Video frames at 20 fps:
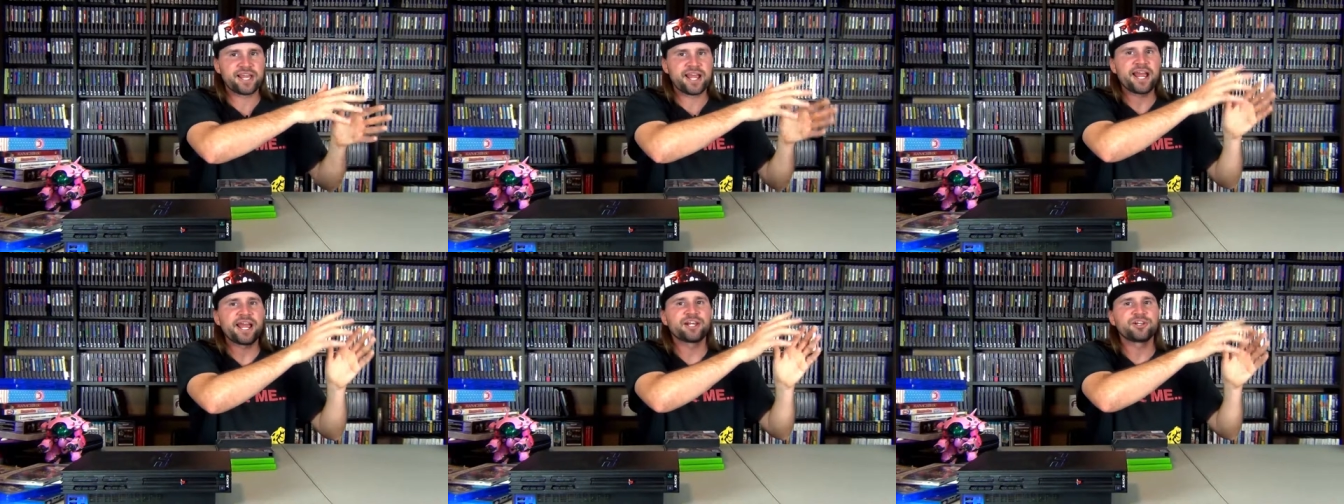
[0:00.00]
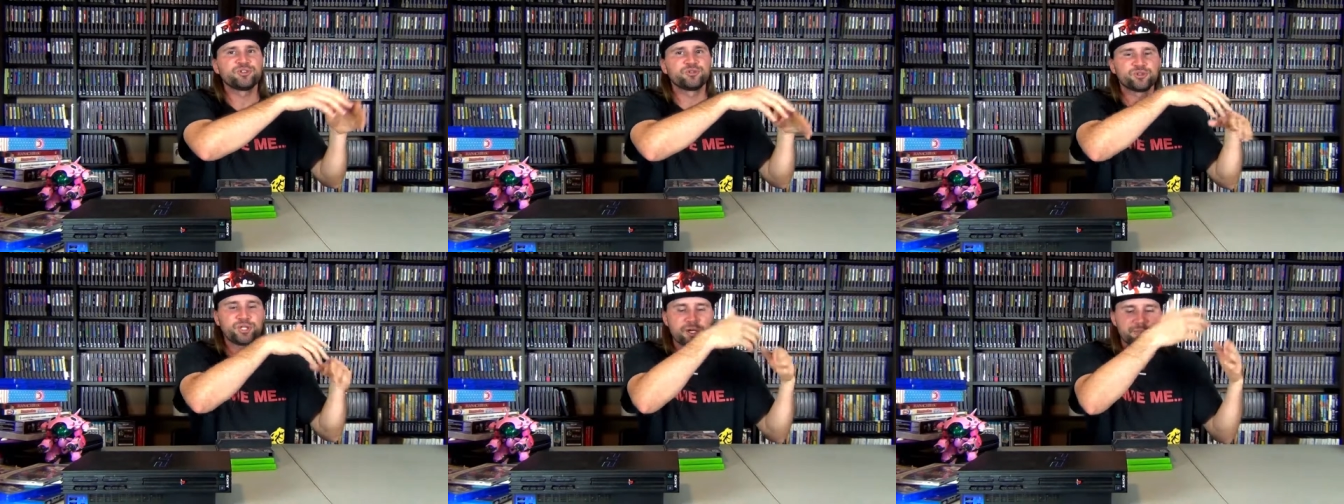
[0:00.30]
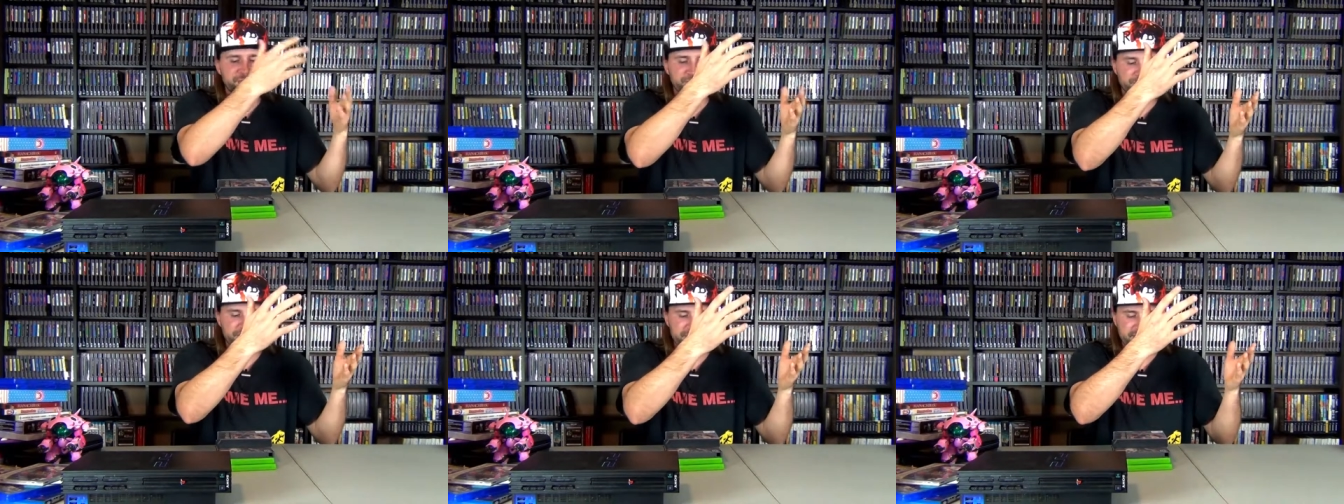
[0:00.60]
that I grew
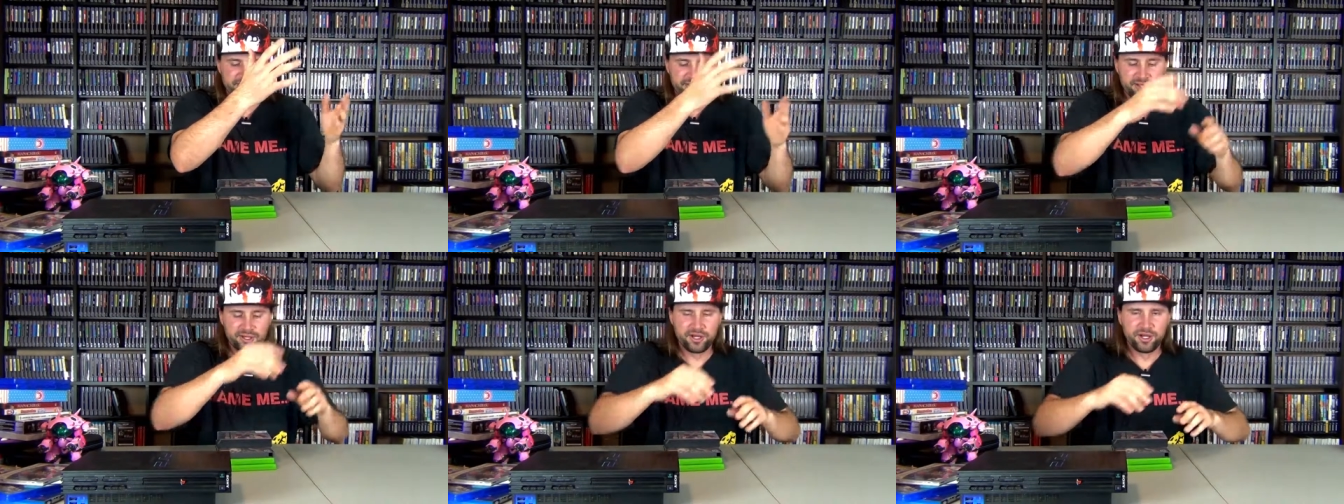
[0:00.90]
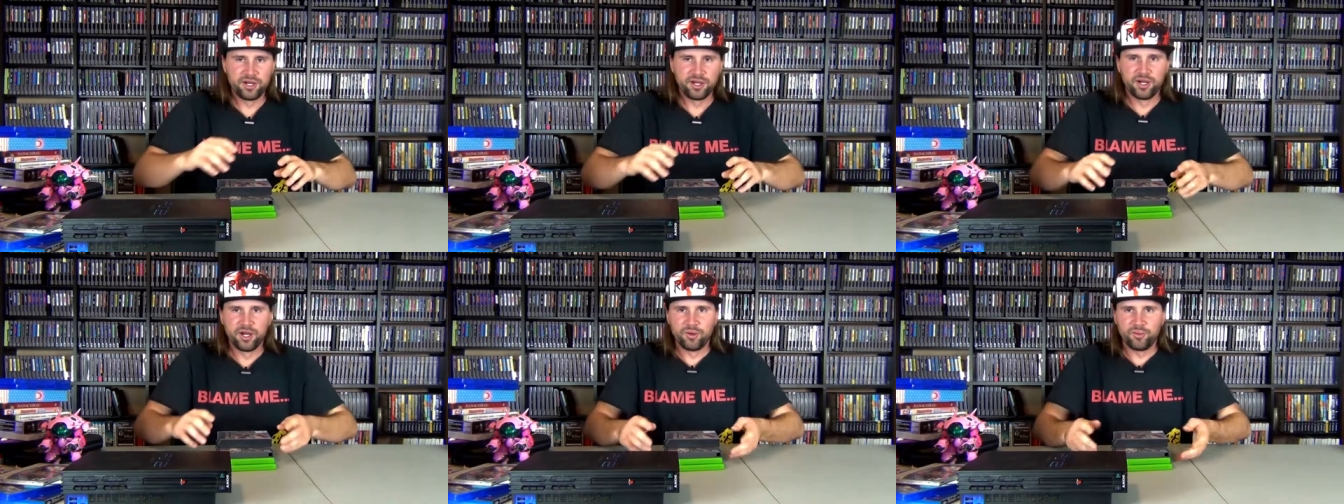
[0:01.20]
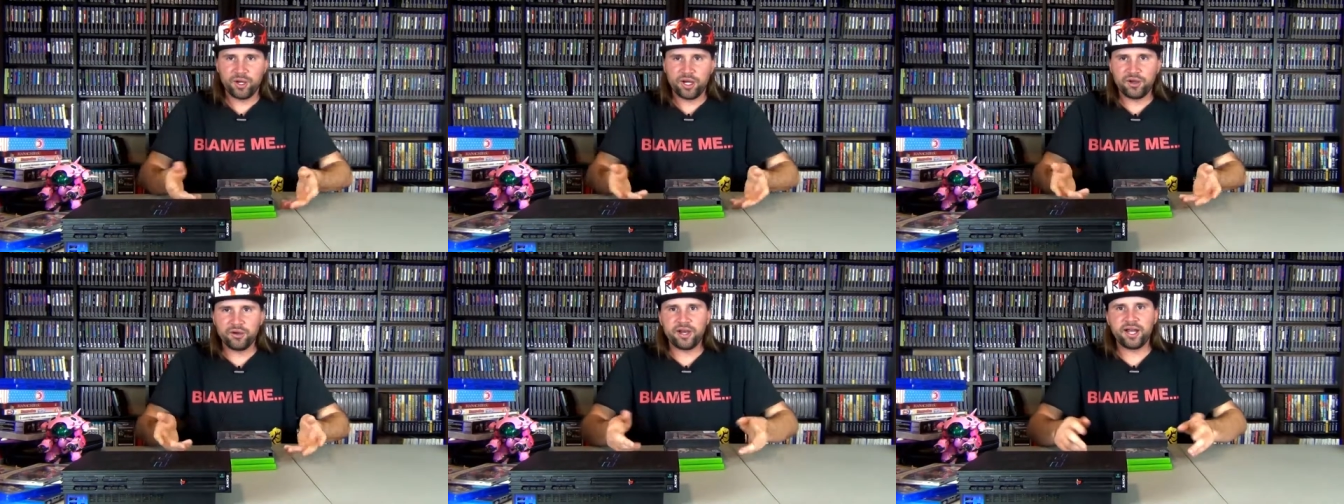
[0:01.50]
up with.
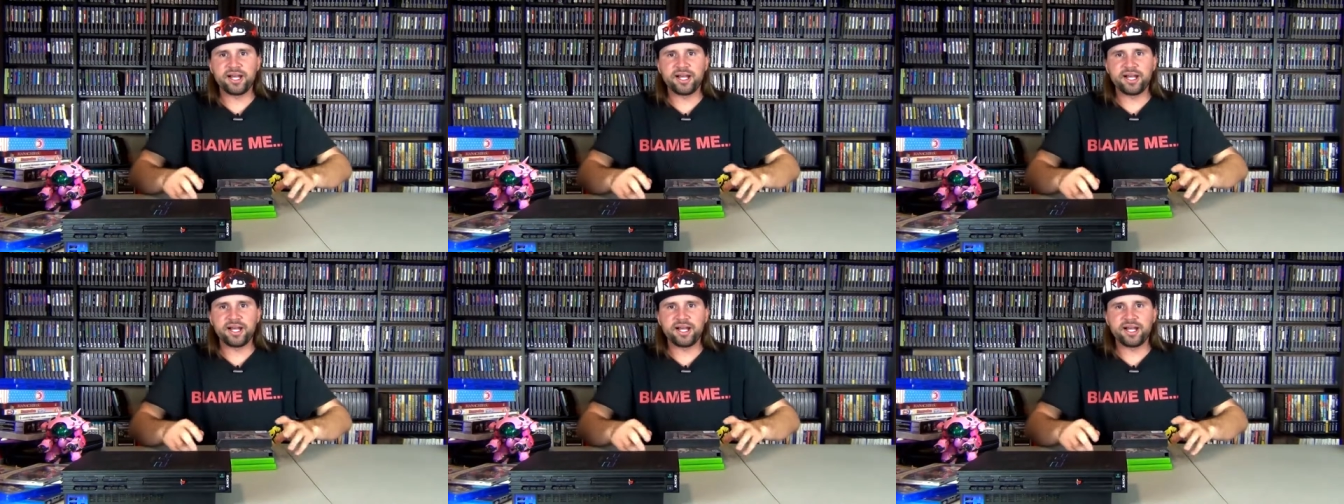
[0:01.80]
Well,